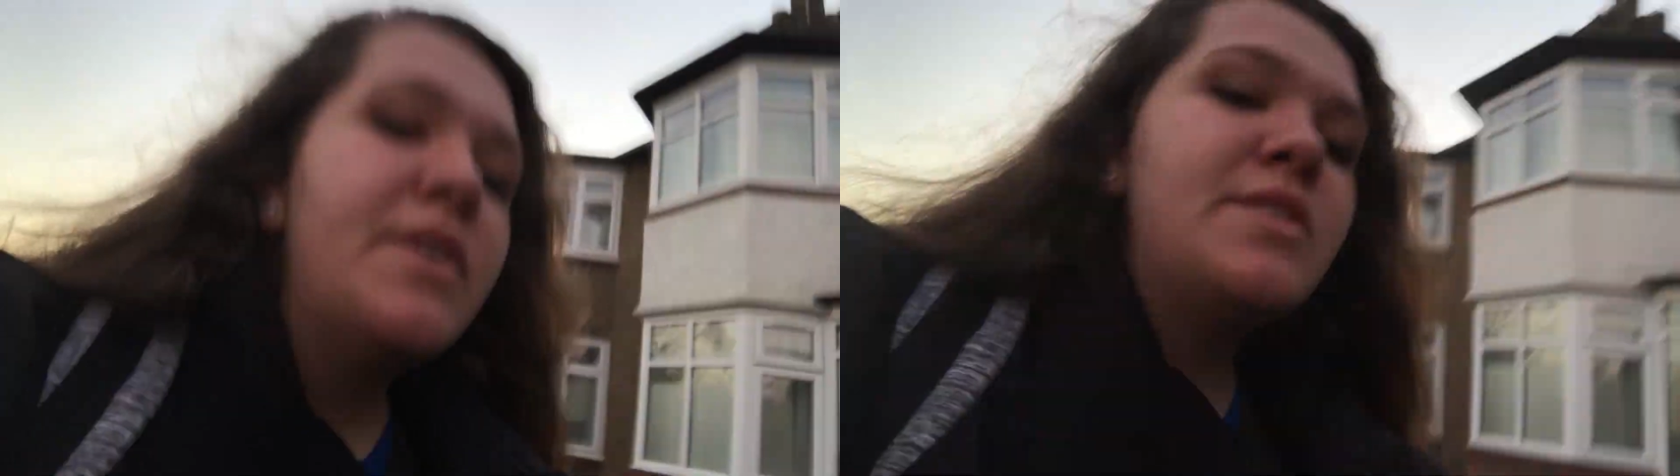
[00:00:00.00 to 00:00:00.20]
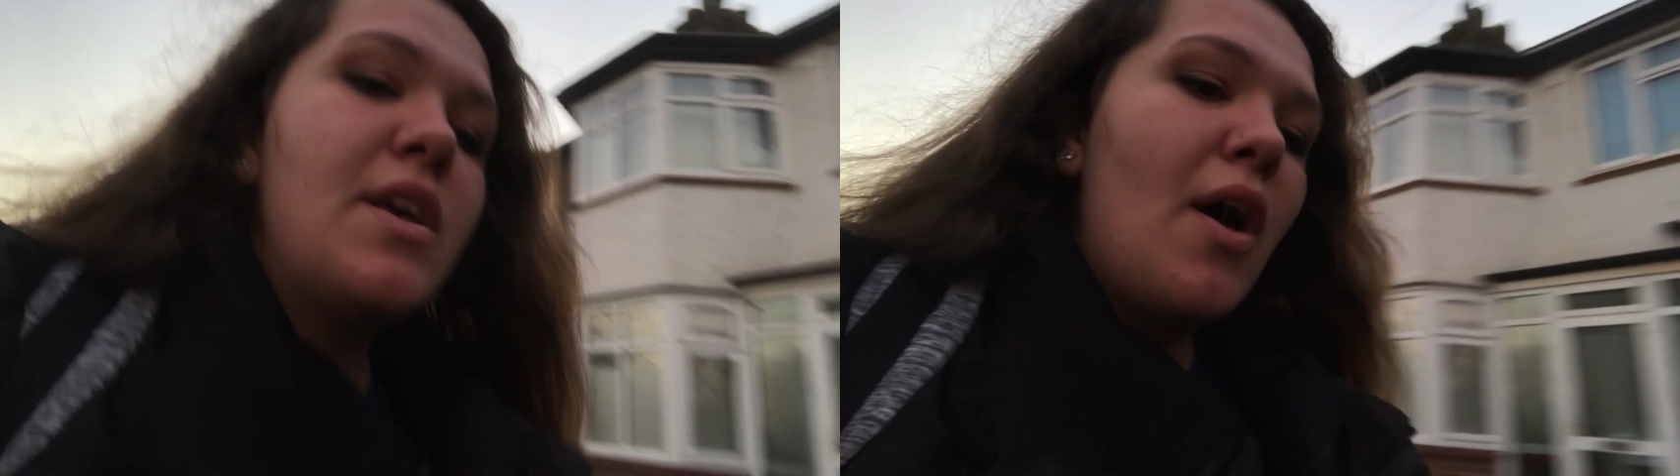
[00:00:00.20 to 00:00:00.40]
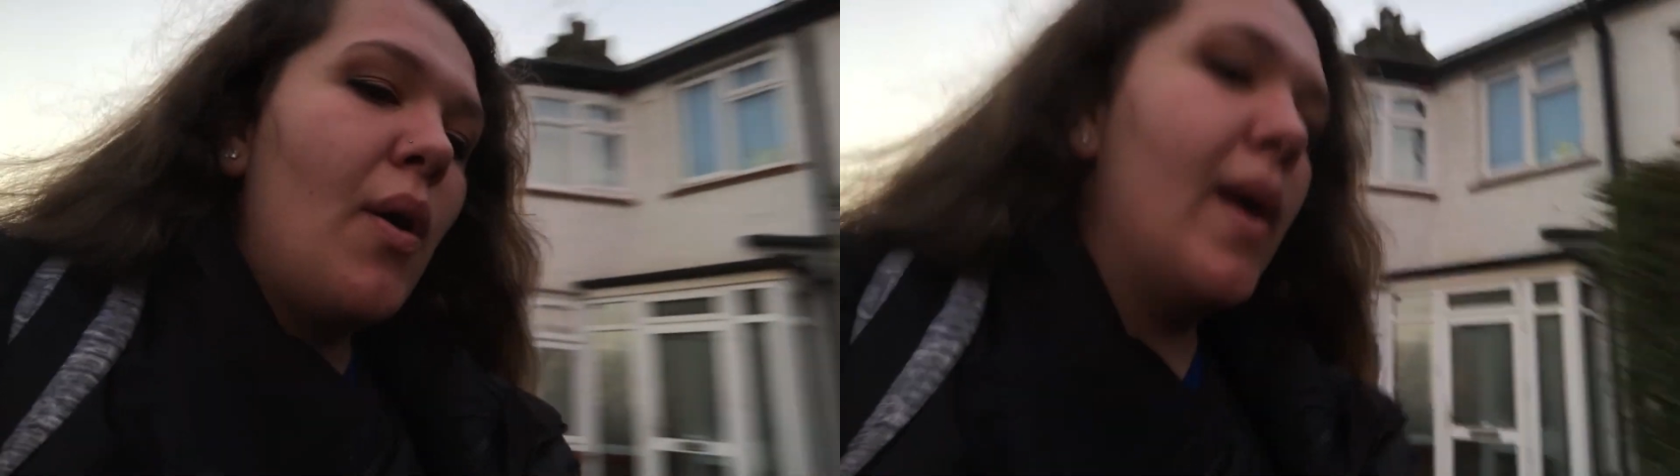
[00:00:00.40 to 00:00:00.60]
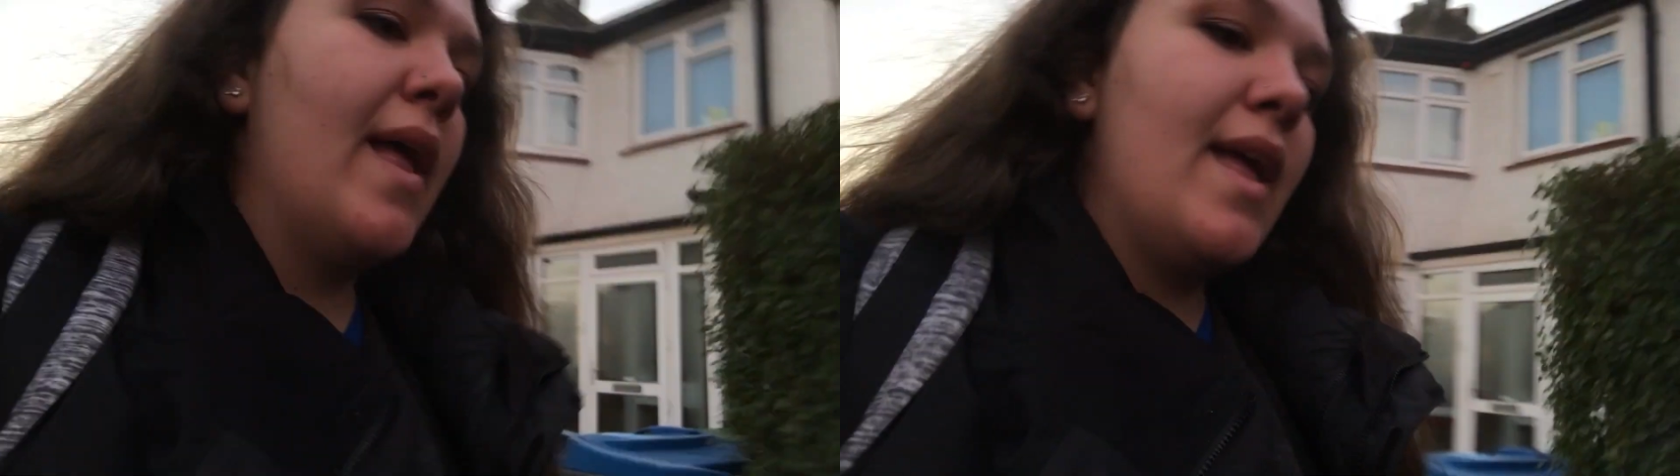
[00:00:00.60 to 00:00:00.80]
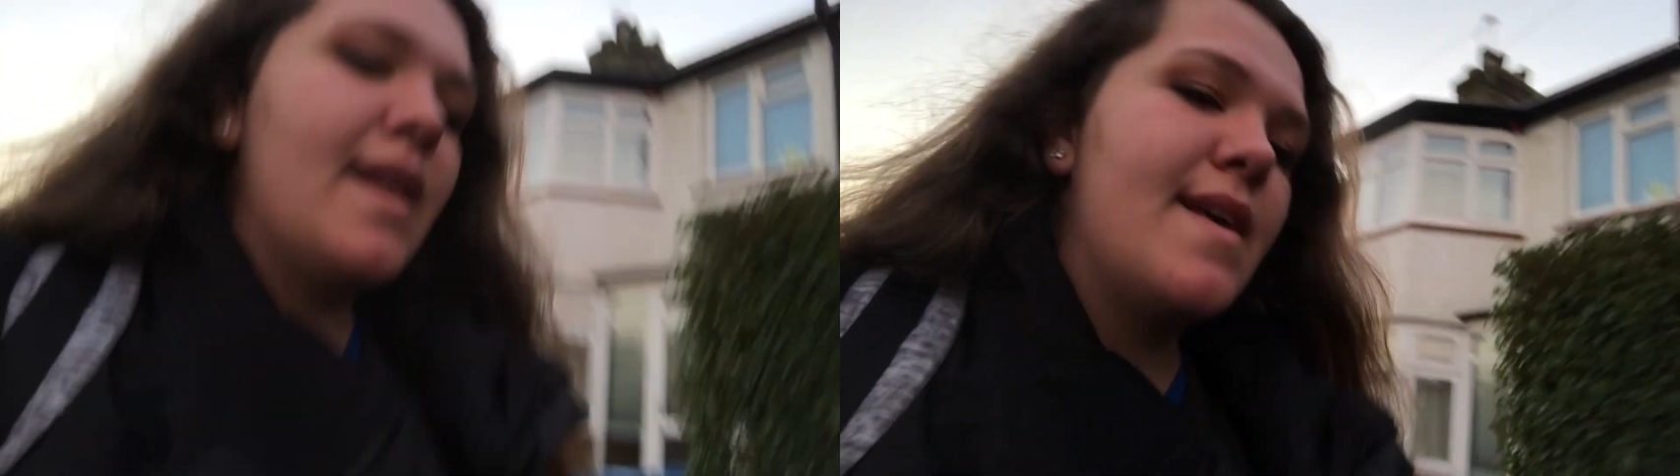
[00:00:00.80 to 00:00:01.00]
So
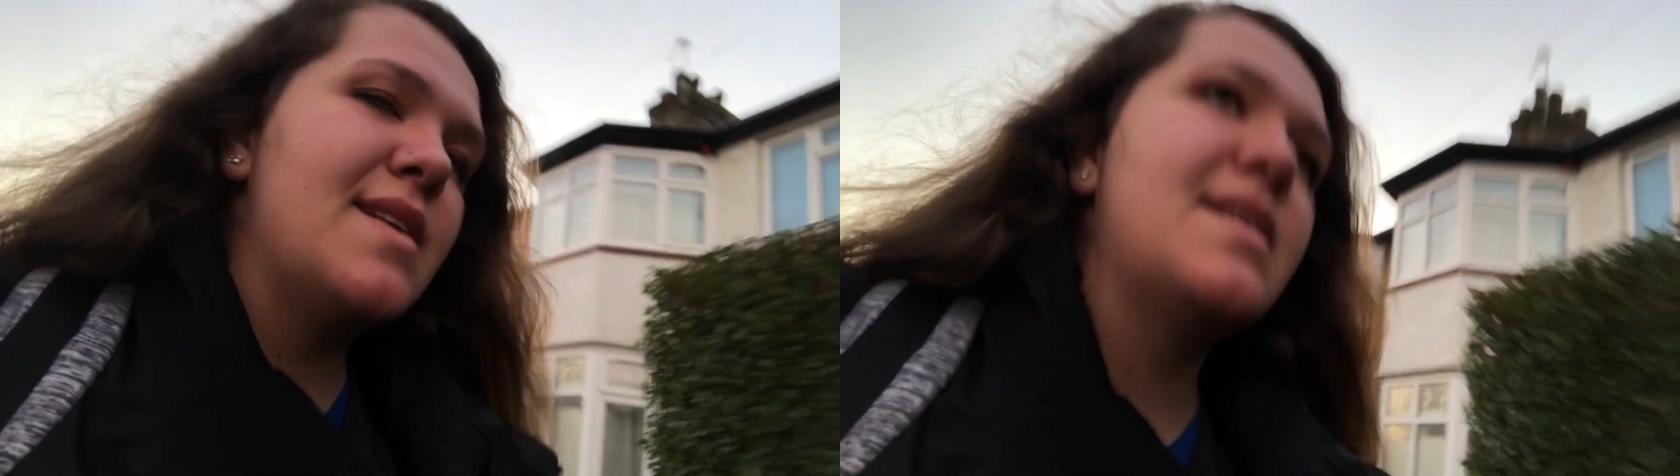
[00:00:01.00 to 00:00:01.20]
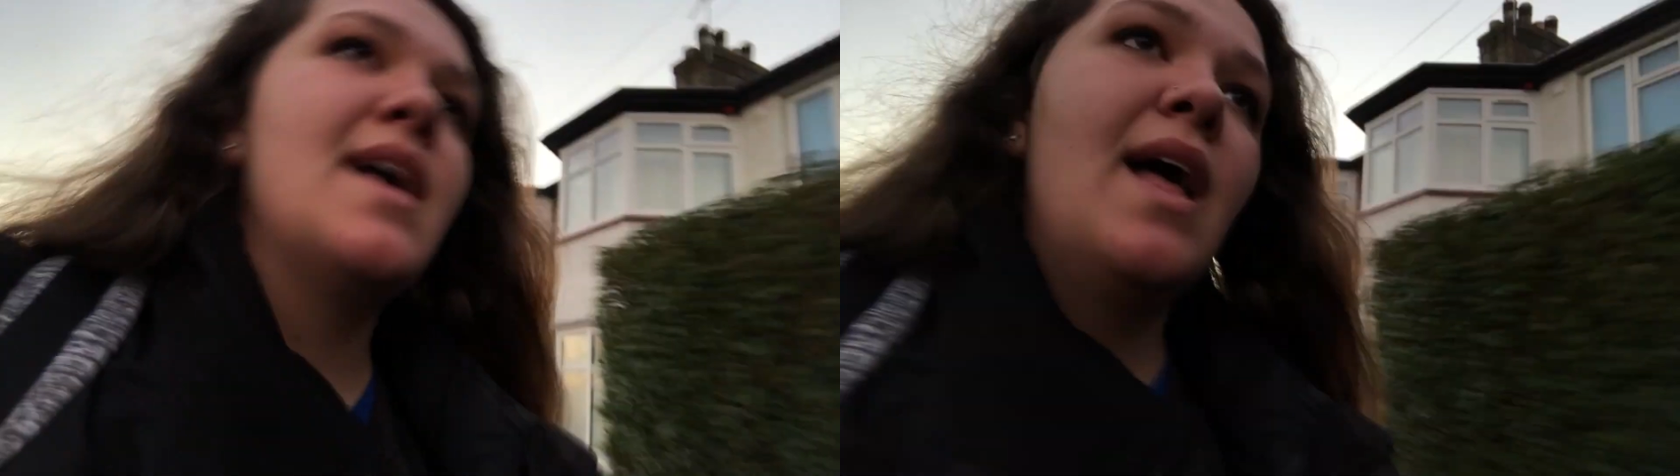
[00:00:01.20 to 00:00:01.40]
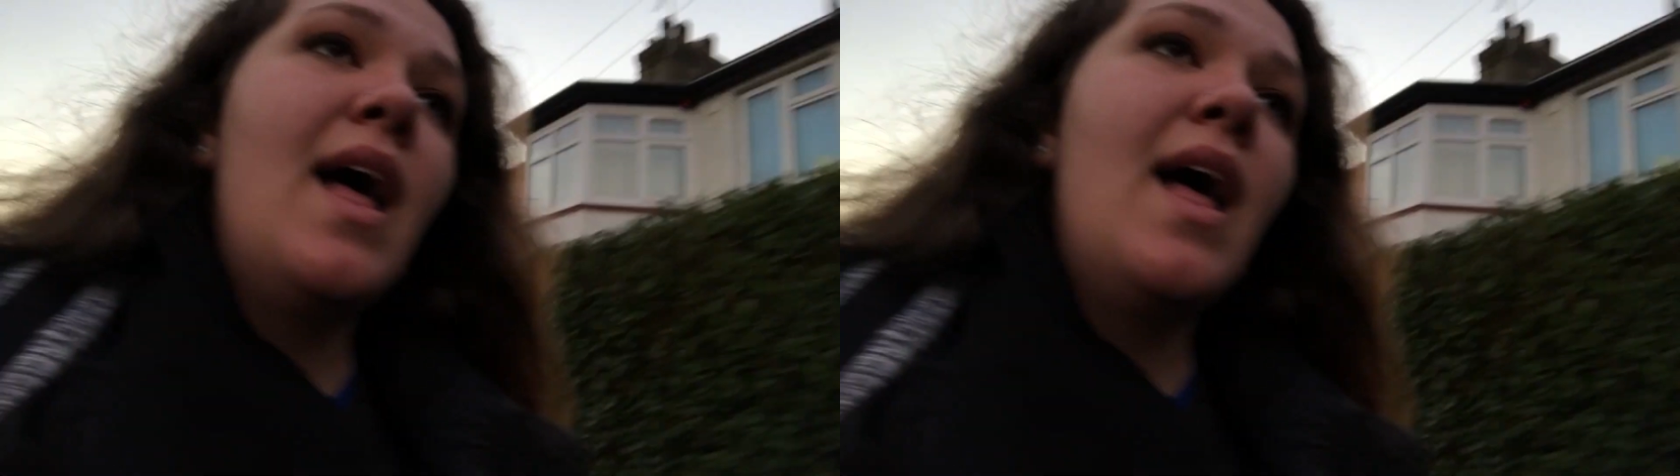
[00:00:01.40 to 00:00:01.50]
it is